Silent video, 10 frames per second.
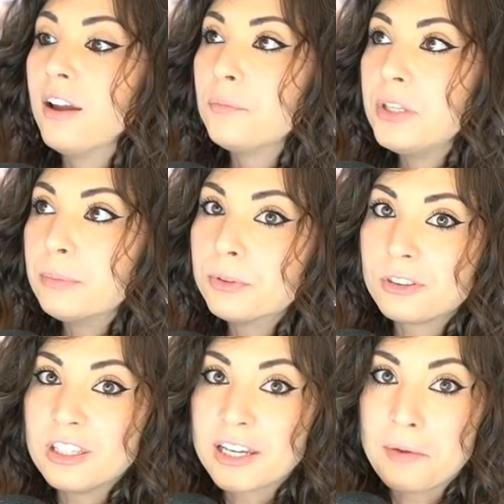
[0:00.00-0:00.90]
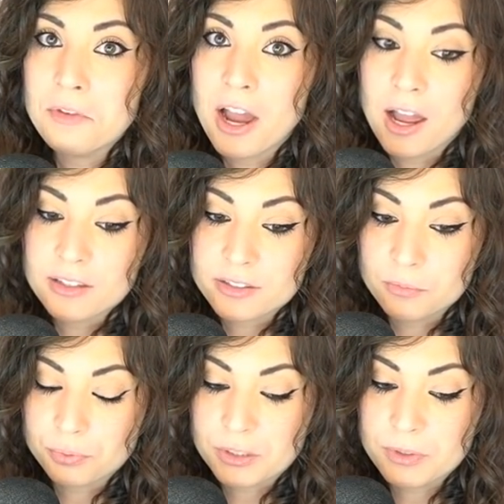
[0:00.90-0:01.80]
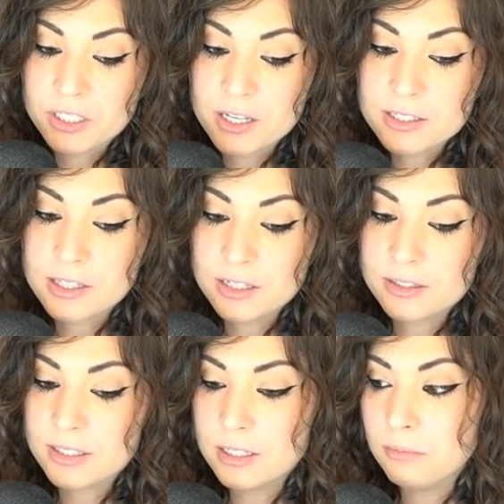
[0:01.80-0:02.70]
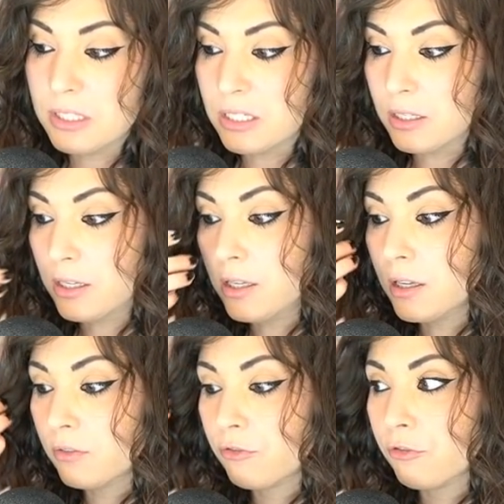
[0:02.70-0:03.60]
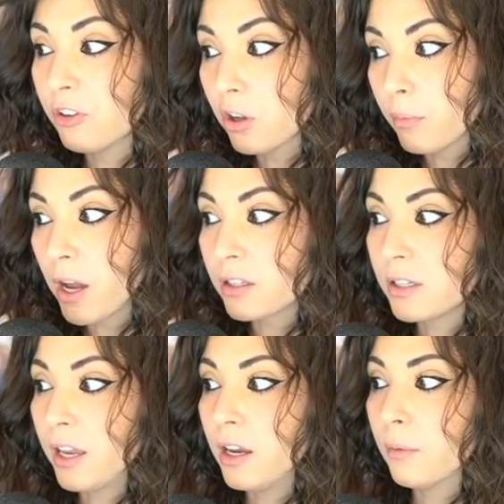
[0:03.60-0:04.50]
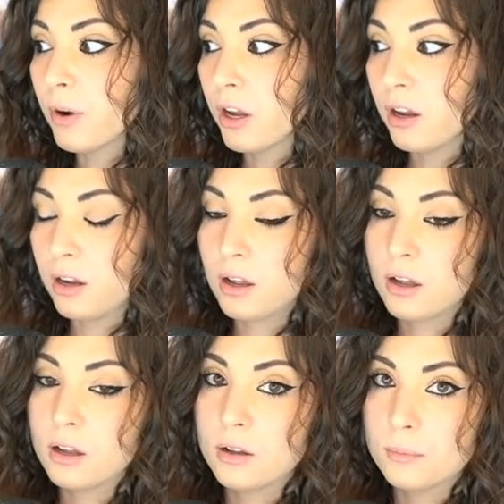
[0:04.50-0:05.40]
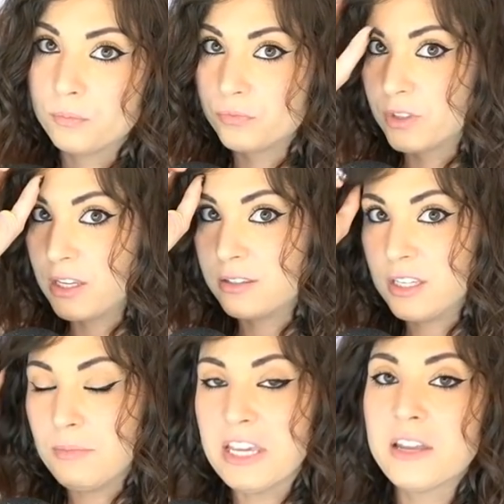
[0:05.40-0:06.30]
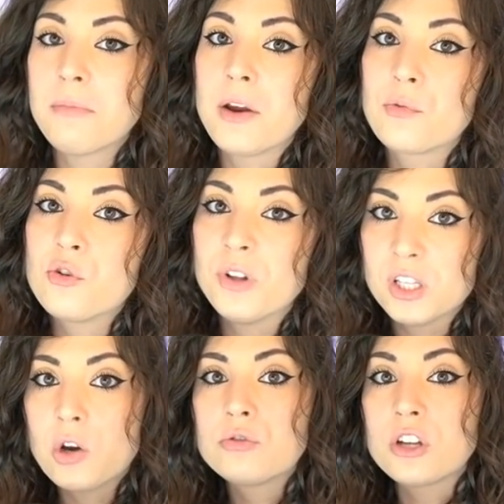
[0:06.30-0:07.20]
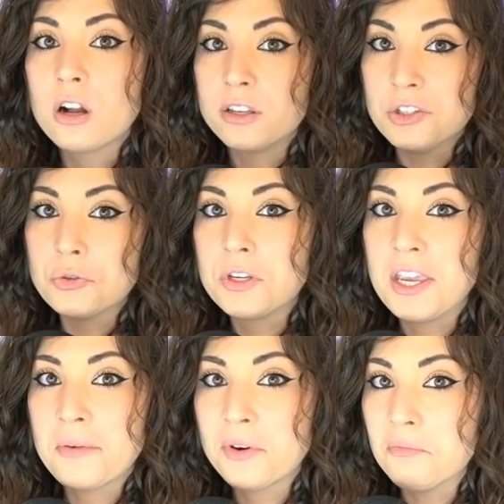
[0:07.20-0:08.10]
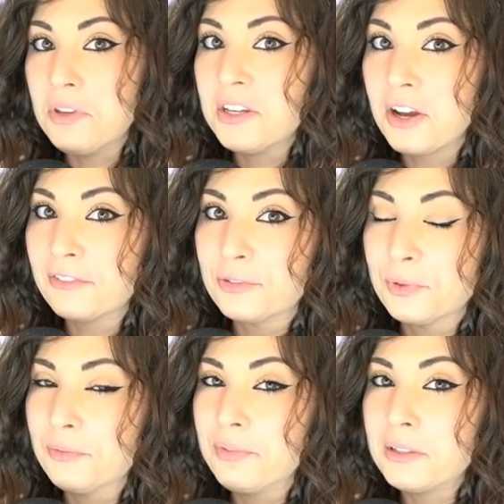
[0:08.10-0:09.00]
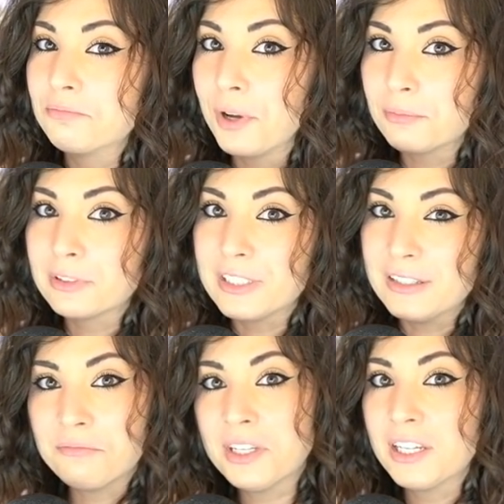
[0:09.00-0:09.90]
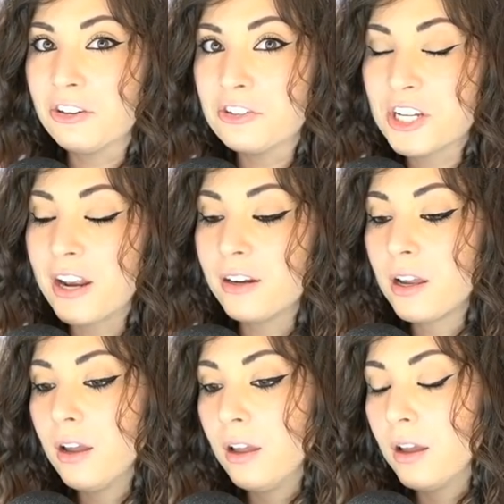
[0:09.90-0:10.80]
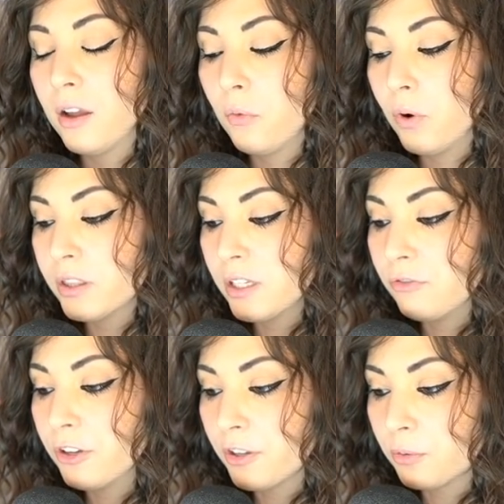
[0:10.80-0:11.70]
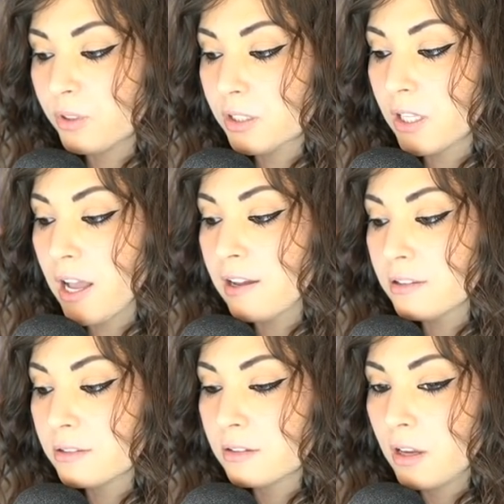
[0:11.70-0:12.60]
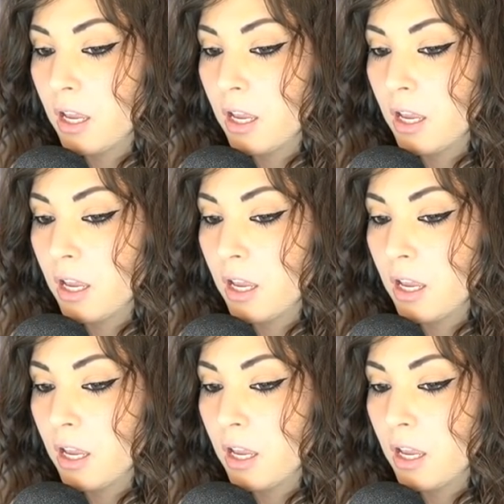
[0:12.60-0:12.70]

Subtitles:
People think I'm not simply because they see me film on camera. They see me in my room alone talking to a camera and being comfortable and being bubbly and being energetic. And what they fail to realize